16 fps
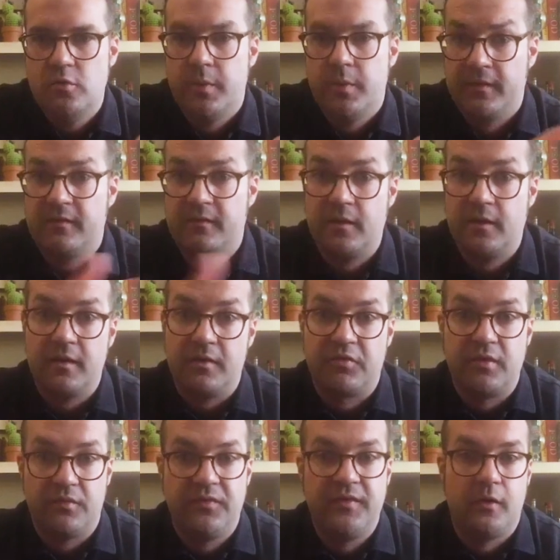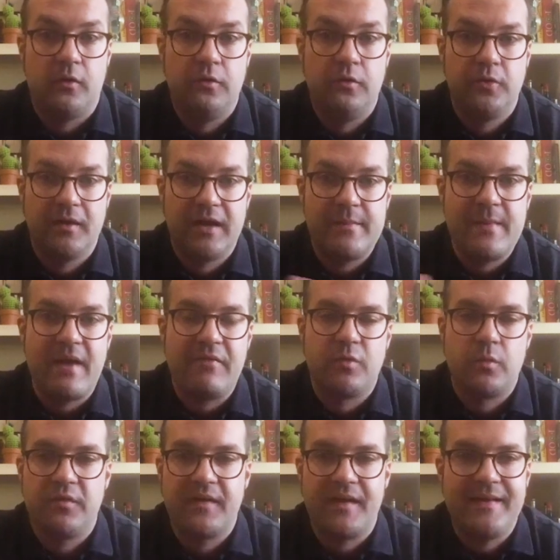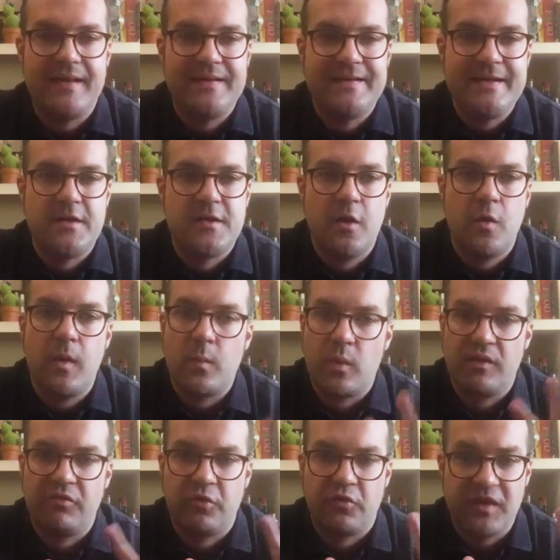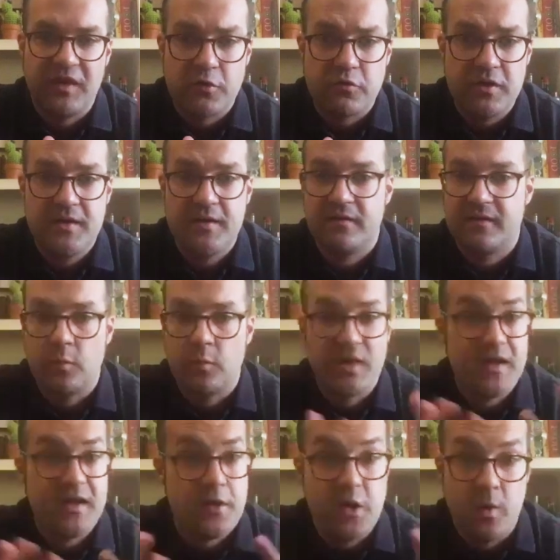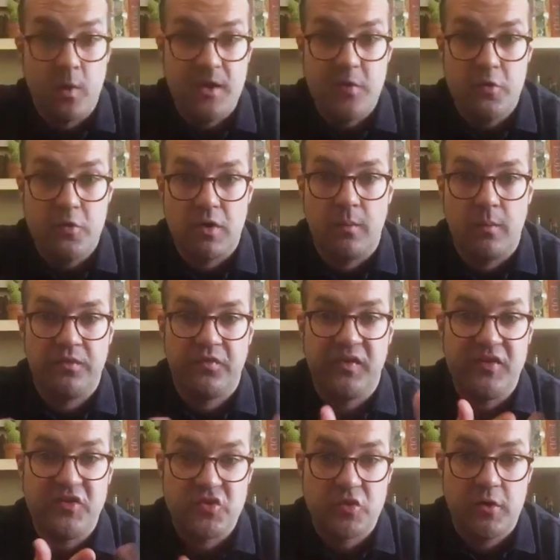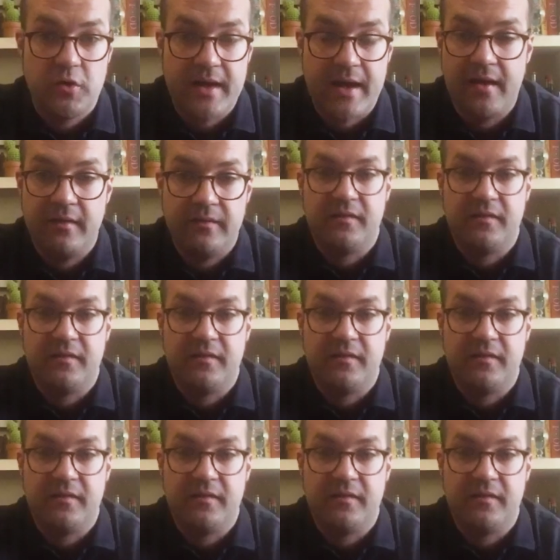But there's a lot of stuff that also came afterwards that they didn't know. And one of those ingredients that we didn't know in Europe was cinchona.